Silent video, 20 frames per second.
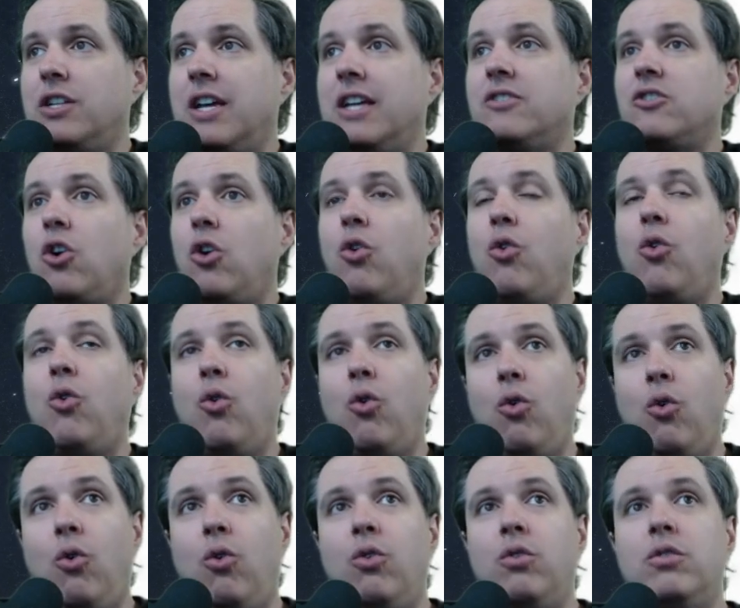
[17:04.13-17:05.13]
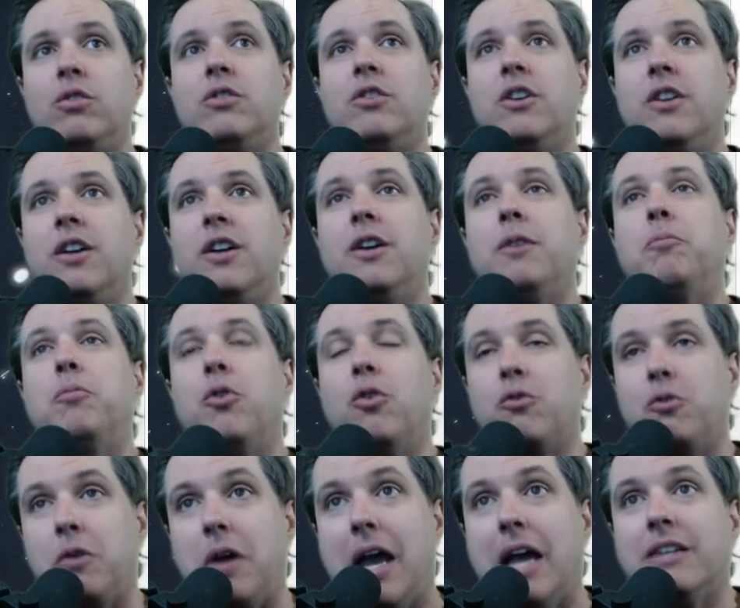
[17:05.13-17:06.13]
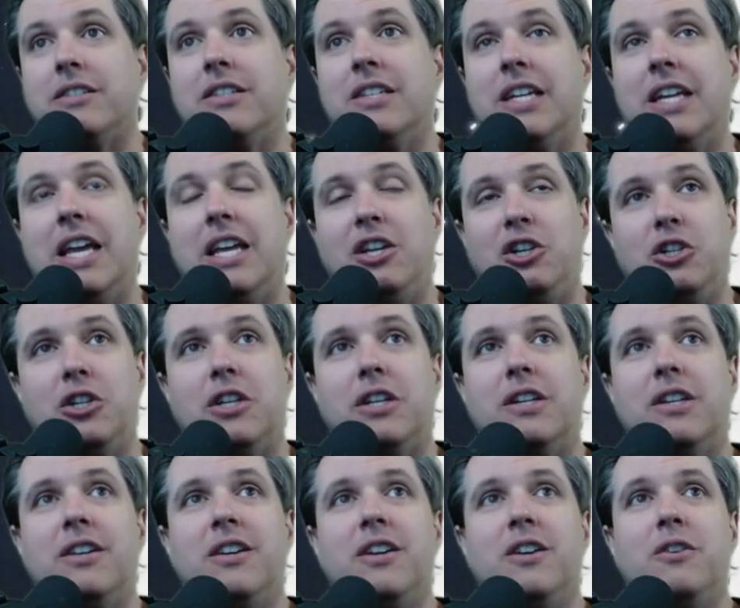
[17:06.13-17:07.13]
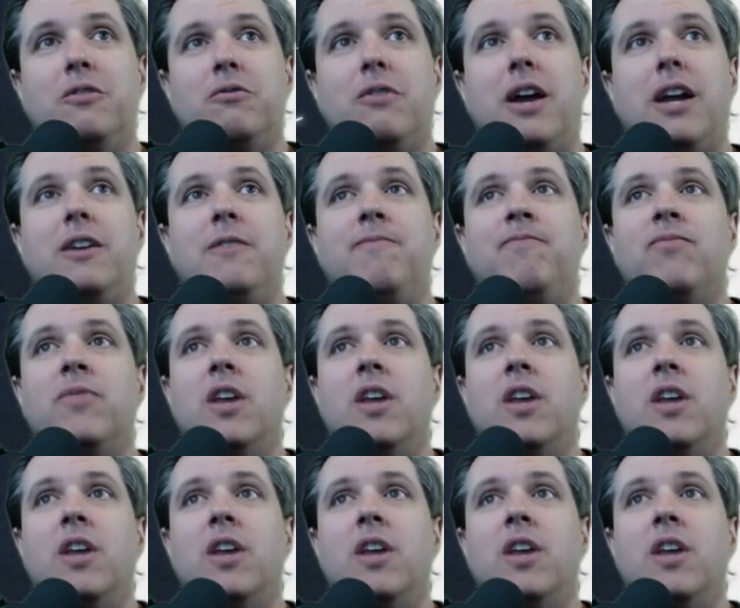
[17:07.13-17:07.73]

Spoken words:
as a whole, procrastination, right?